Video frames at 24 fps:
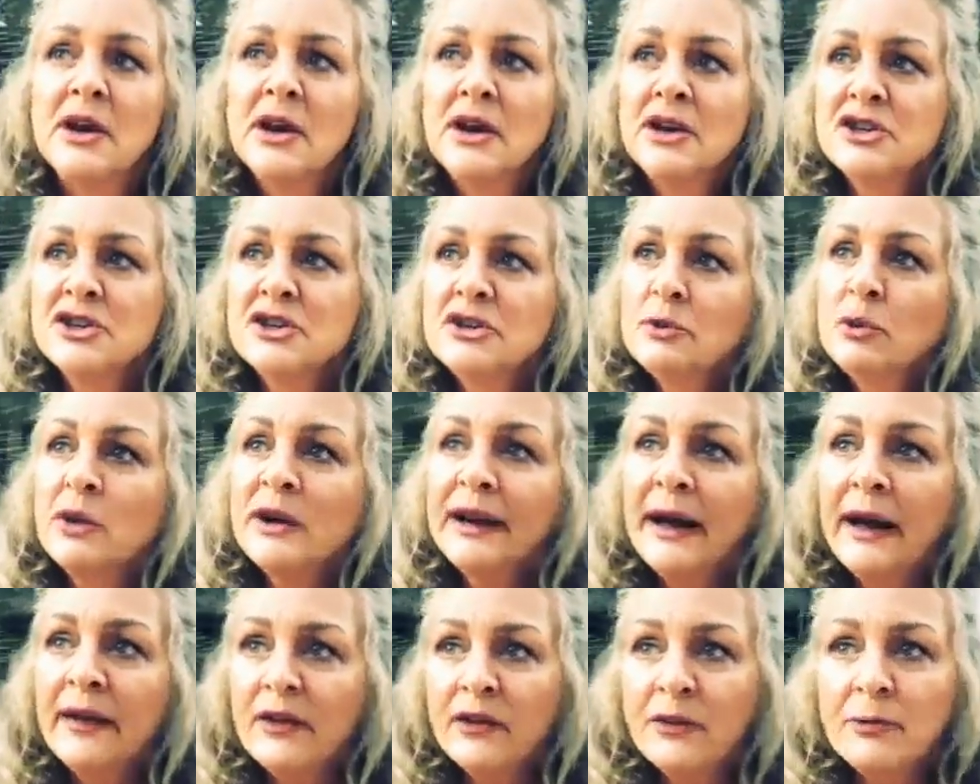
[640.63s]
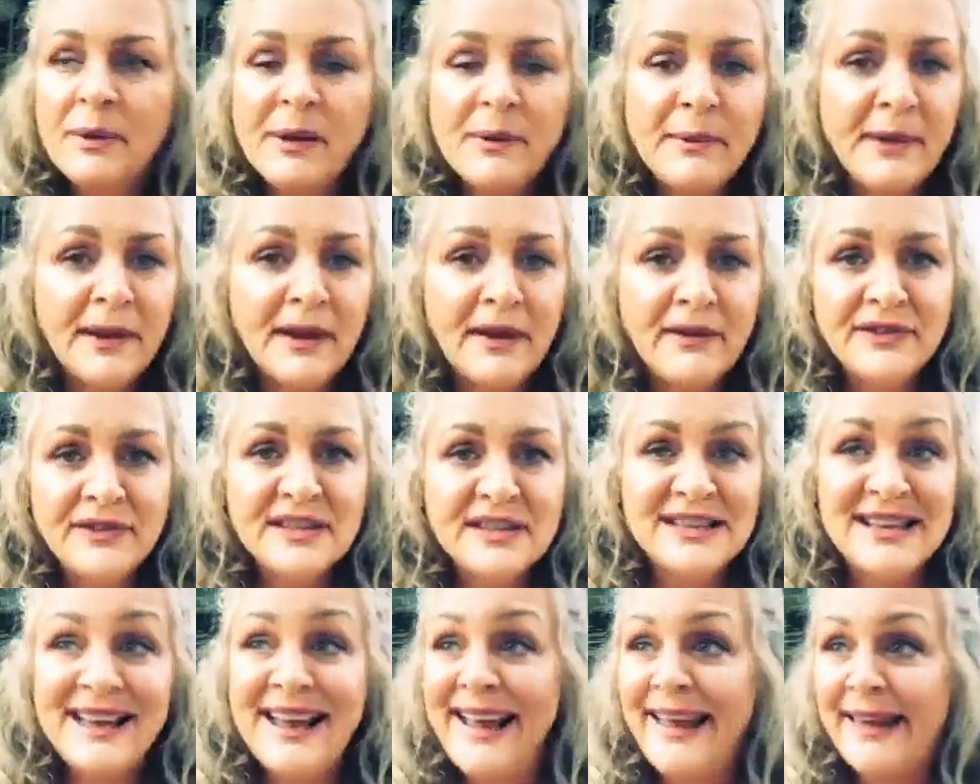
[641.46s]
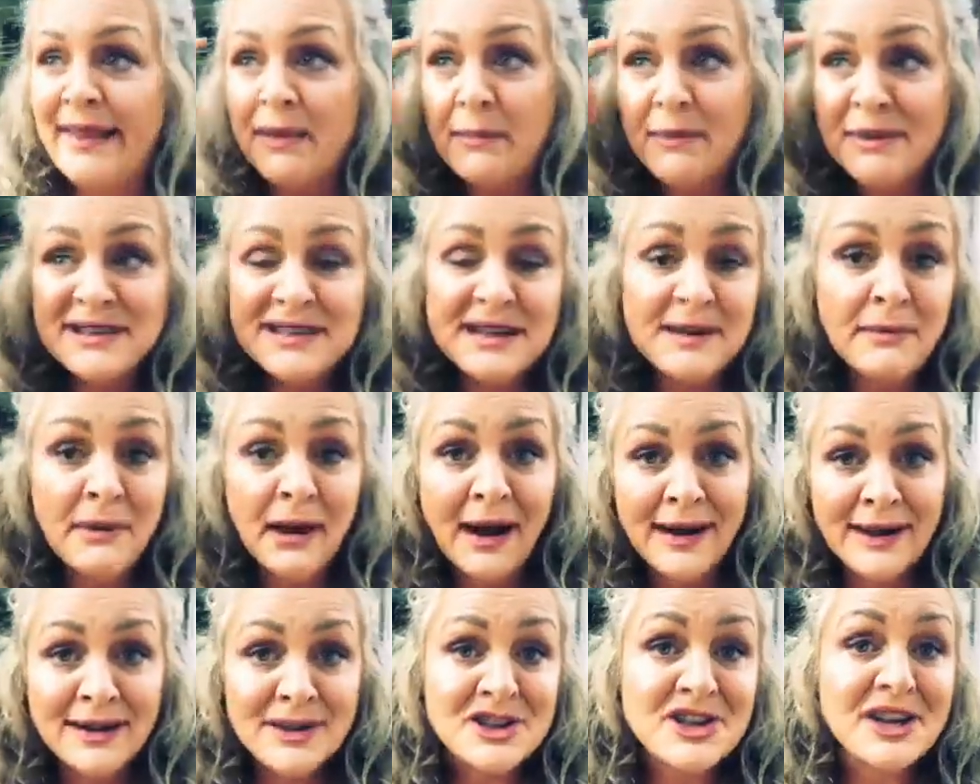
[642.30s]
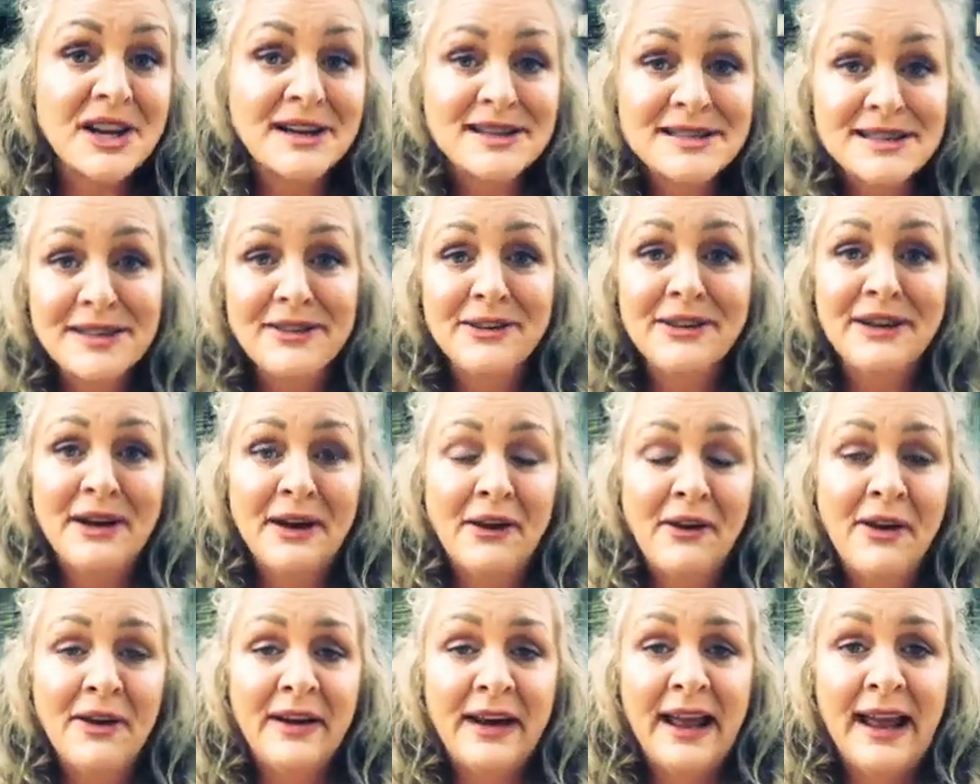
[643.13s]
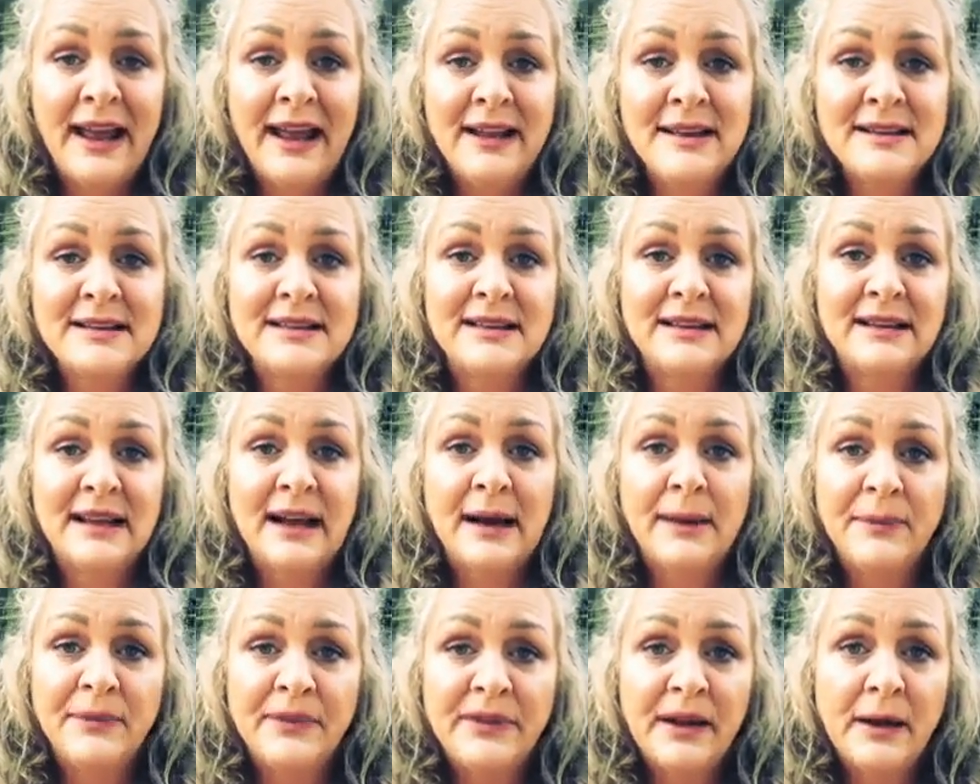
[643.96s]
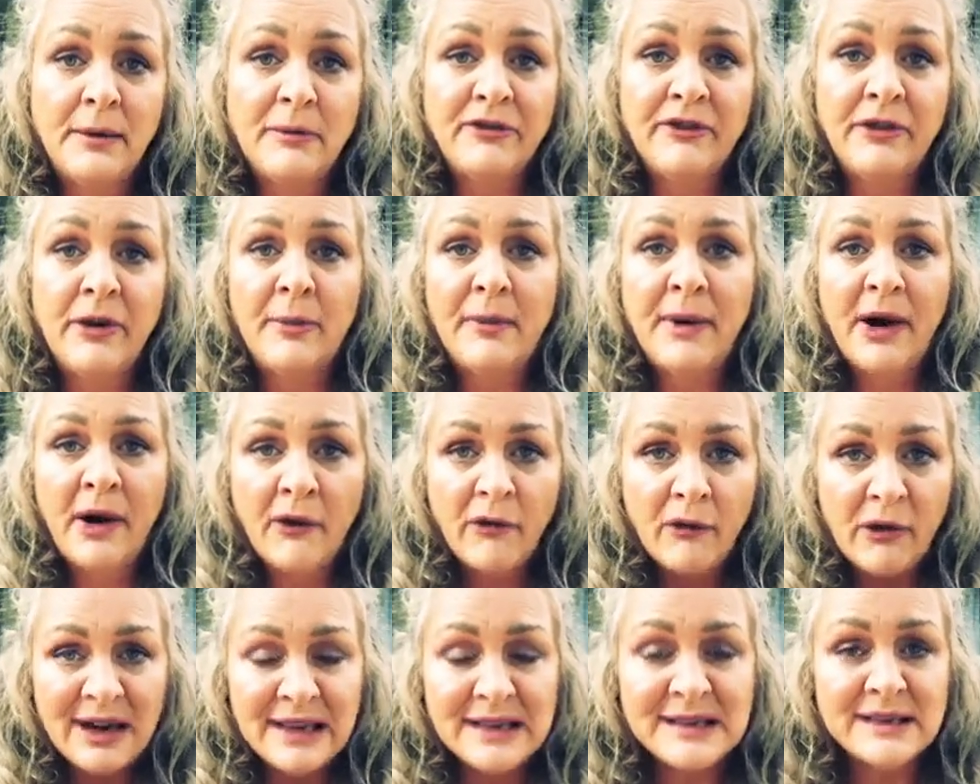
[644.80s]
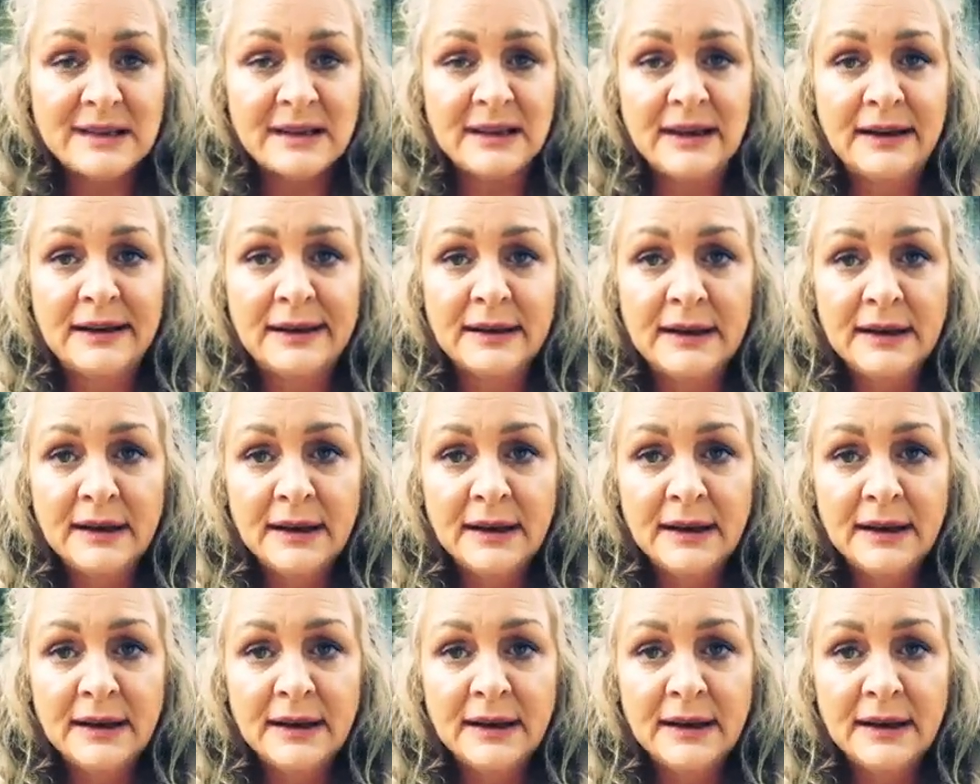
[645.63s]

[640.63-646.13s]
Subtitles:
to what other people have to say, the busy mind chatter in our own heads that comes up from our reasoning.